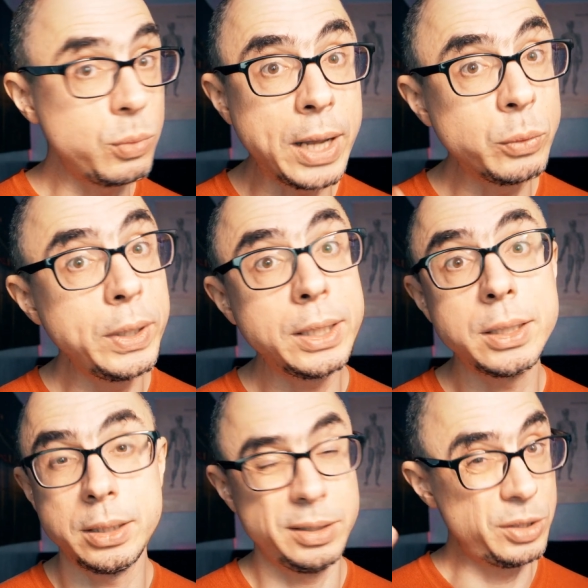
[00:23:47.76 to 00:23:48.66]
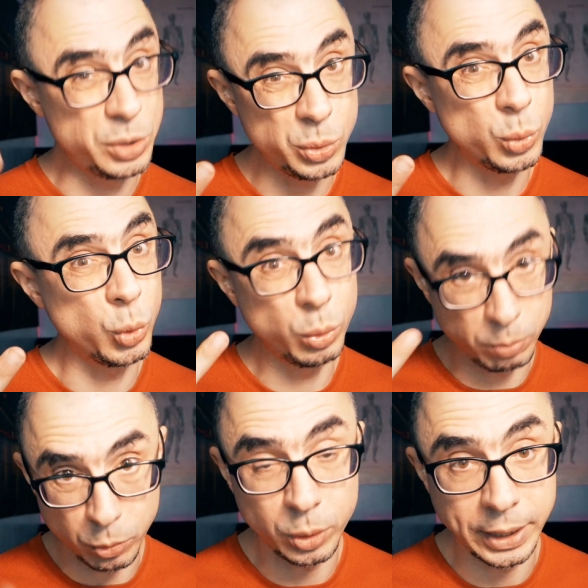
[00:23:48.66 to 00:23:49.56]
1 week, 2
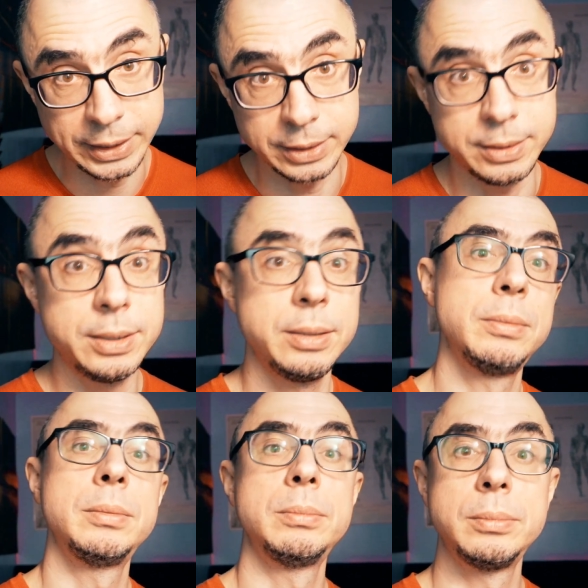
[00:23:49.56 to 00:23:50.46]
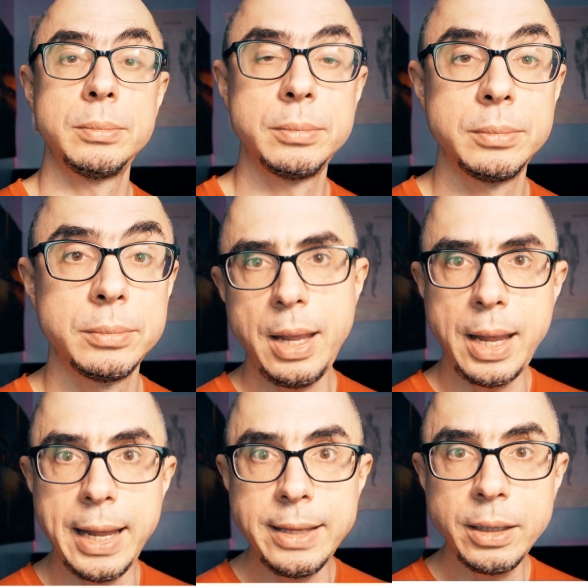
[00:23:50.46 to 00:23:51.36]
more like it.
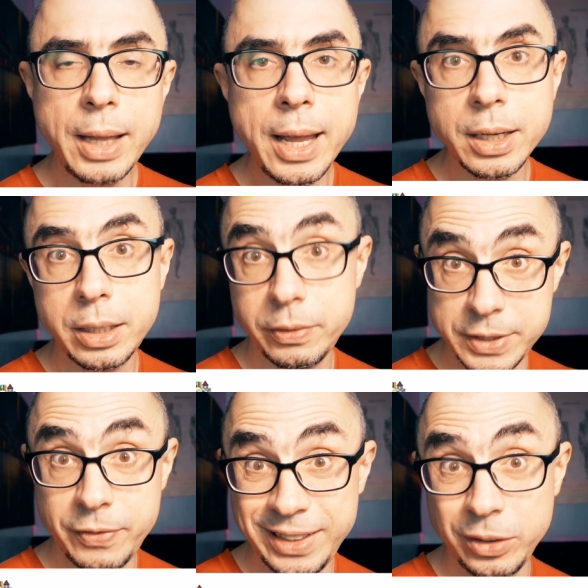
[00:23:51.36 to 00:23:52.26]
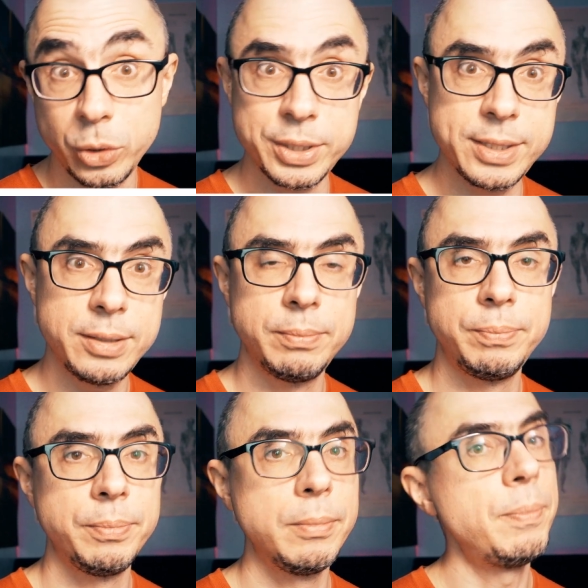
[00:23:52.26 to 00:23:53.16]
Any luck with weight loss?
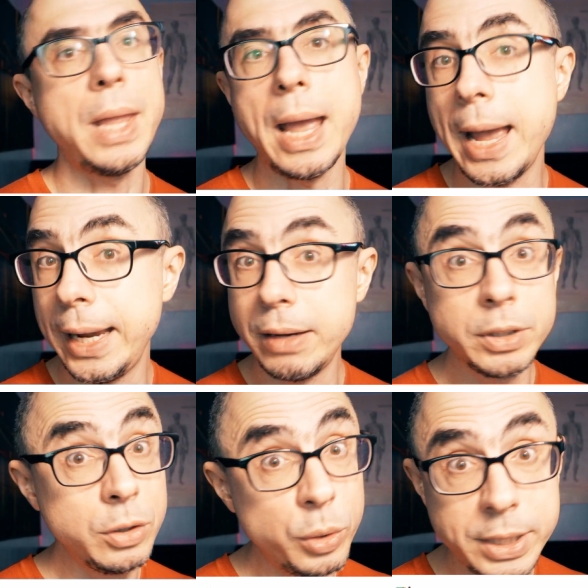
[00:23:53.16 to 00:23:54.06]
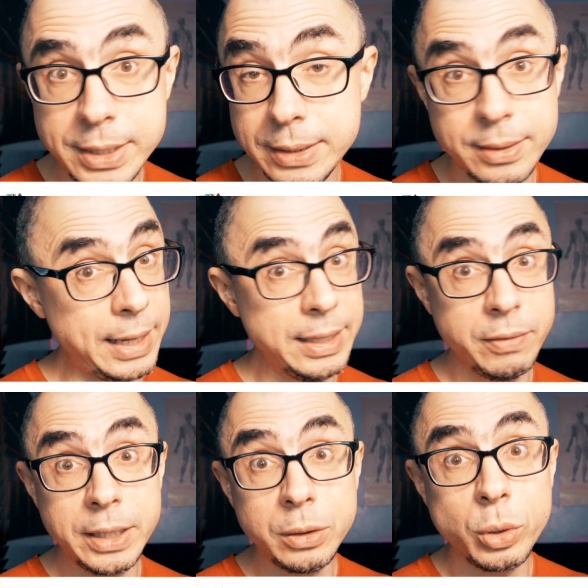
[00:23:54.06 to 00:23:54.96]
I haven't noticed any
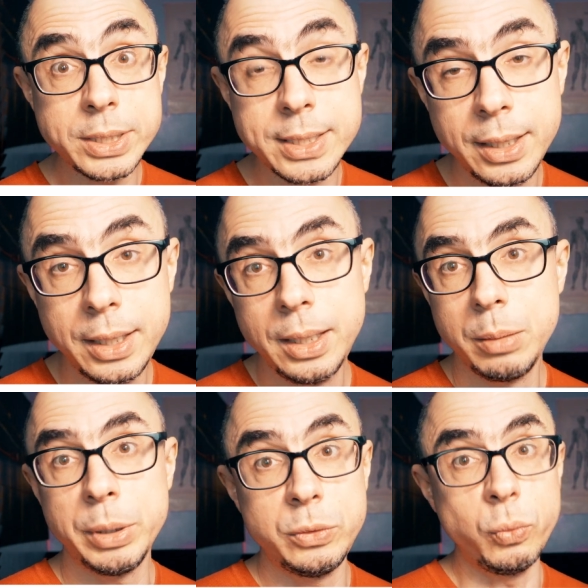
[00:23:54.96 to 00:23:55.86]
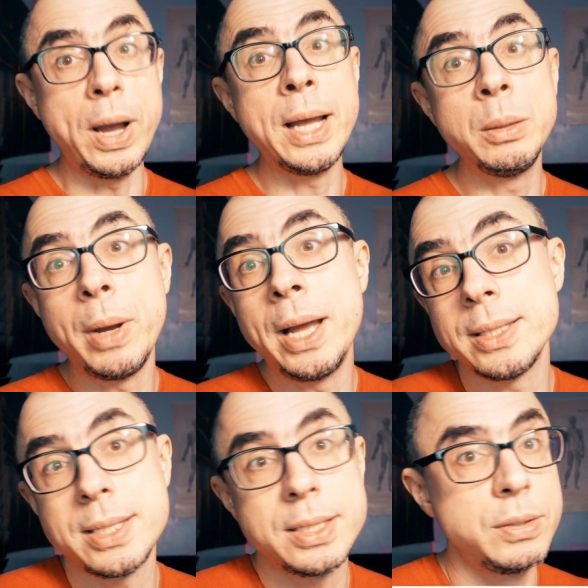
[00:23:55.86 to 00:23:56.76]
weight loss, but 1
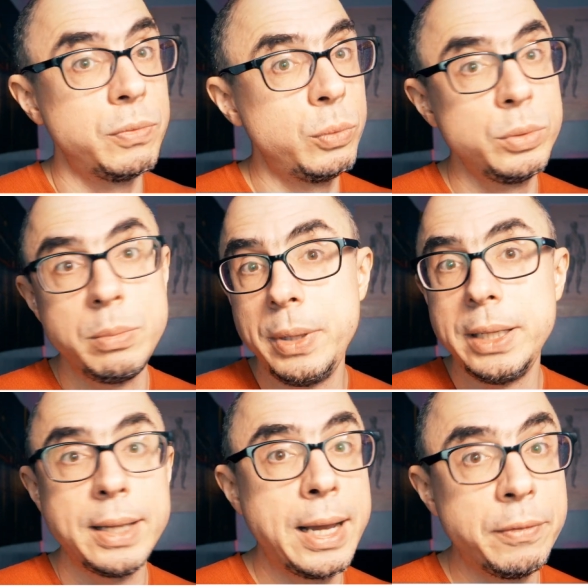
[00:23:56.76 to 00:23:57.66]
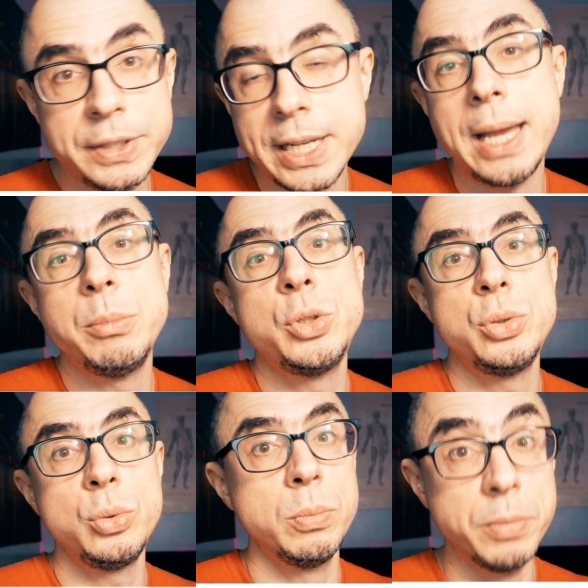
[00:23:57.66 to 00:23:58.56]
month wouldn't be enough time to